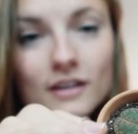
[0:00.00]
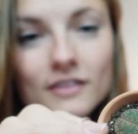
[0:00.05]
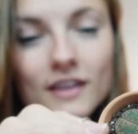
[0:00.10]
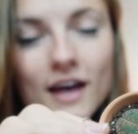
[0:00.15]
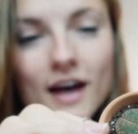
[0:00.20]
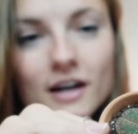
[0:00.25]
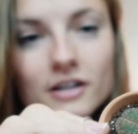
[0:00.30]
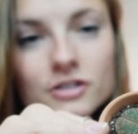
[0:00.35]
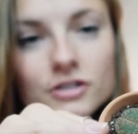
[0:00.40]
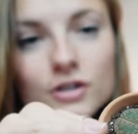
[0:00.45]
they
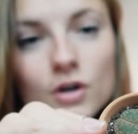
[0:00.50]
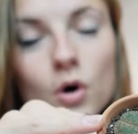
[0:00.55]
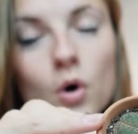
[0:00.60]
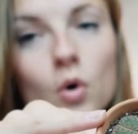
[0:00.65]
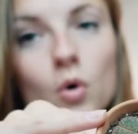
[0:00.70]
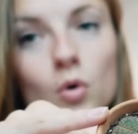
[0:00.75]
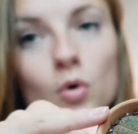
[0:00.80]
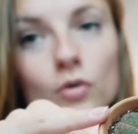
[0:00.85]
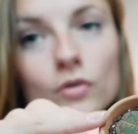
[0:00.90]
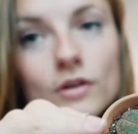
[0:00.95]
actually
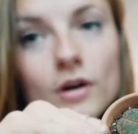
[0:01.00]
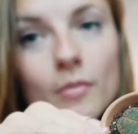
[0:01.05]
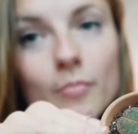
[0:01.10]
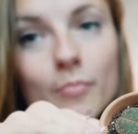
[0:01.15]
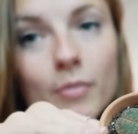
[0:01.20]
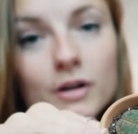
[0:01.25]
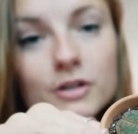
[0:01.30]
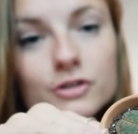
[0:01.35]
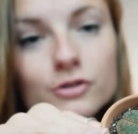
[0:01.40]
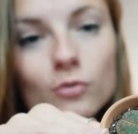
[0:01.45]
hold a
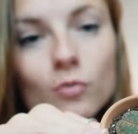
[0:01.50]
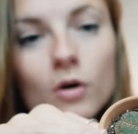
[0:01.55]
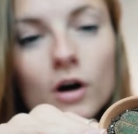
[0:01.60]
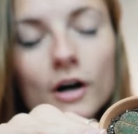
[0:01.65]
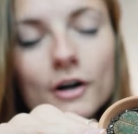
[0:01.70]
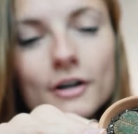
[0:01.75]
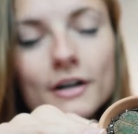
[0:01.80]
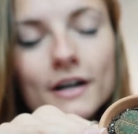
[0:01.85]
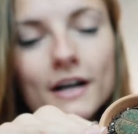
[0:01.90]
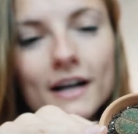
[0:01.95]
bunch of
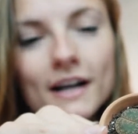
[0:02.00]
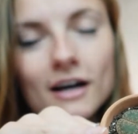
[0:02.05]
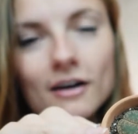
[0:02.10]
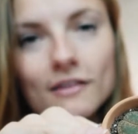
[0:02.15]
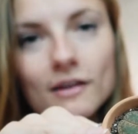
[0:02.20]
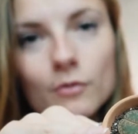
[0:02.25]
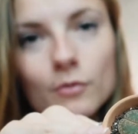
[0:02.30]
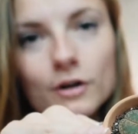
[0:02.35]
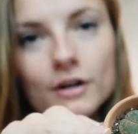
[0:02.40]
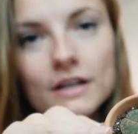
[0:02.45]
water, and how
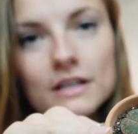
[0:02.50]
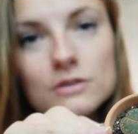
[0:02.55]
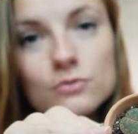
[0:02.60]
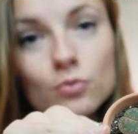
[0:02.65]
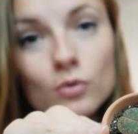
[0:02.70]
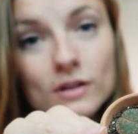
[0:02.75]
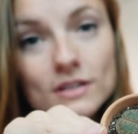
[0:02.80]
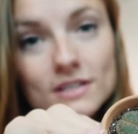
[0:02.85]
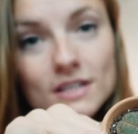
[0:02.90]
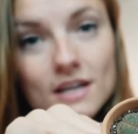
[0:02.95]
they work is
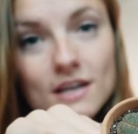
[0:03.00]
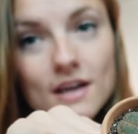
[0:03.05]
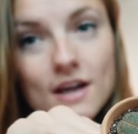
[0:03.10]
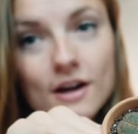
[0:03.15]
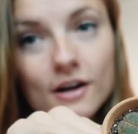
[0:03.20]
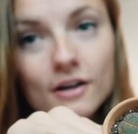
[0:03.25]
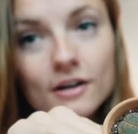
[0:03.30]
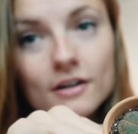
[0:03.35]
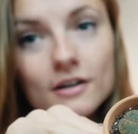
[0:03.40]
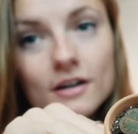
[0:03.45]
once a
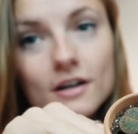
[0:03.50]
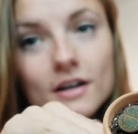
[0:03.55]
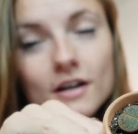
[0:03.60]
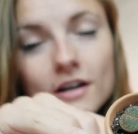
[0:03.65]
year,